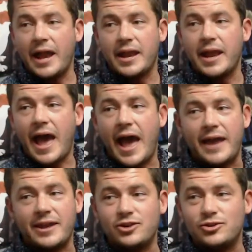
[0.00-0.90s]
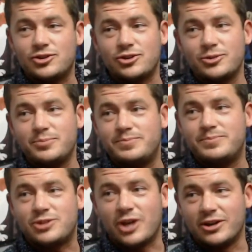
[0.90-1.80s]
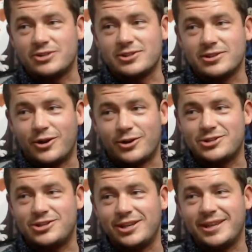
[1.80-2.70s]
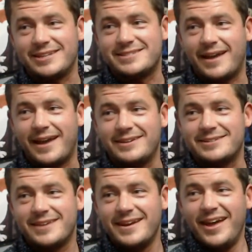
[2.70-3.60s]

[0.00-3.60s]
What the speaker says: And hey, YouTube shows a lot of shit these days.